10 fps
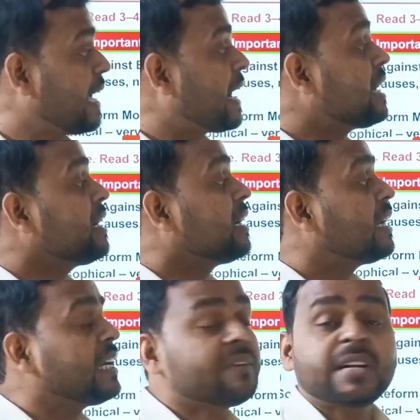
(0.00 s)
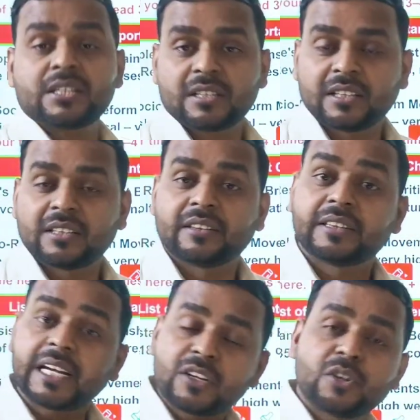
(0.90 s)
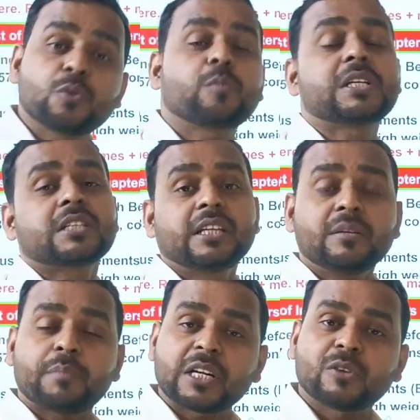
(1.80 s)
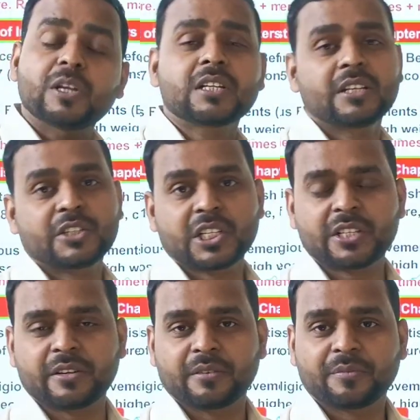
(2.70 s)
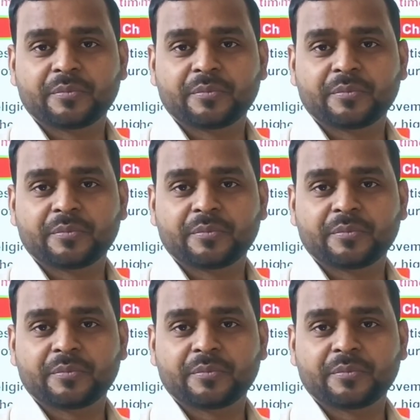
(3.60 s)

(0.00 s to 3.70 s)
And events that took place in particular session,